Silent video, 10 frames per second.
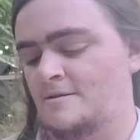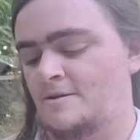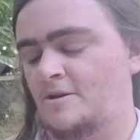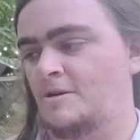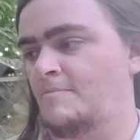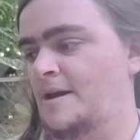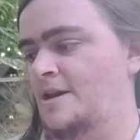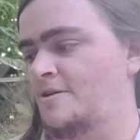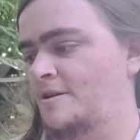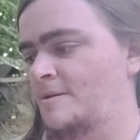
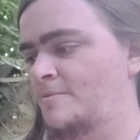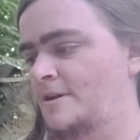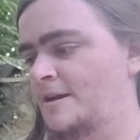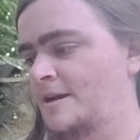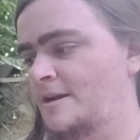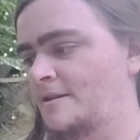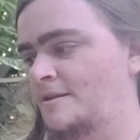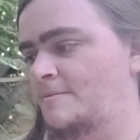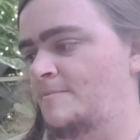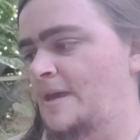non-binary pride,
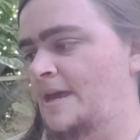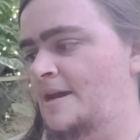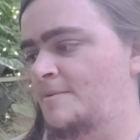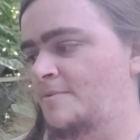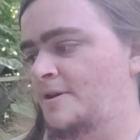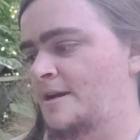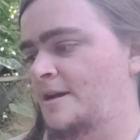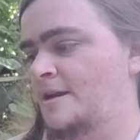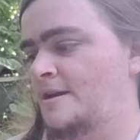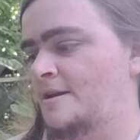pan
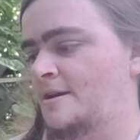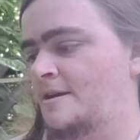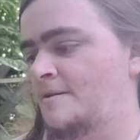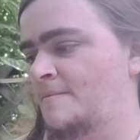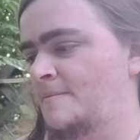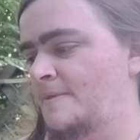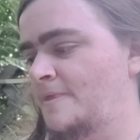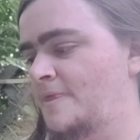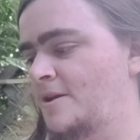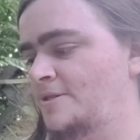pride.
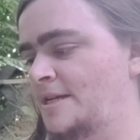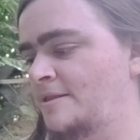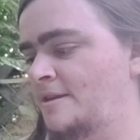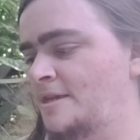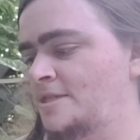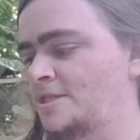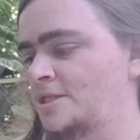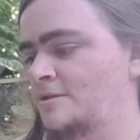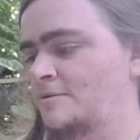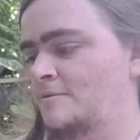There's at least
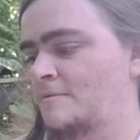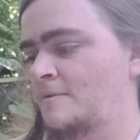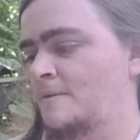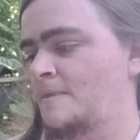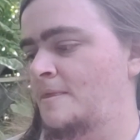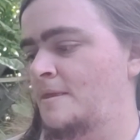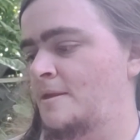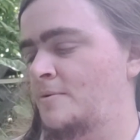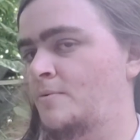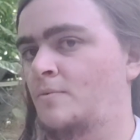
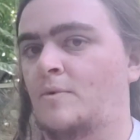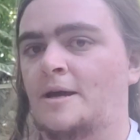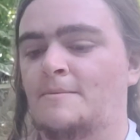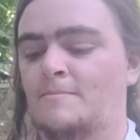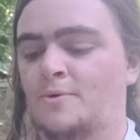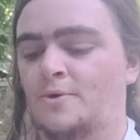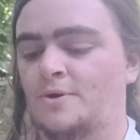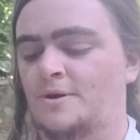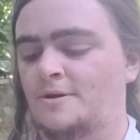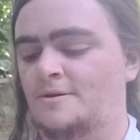one
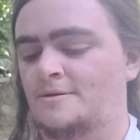more.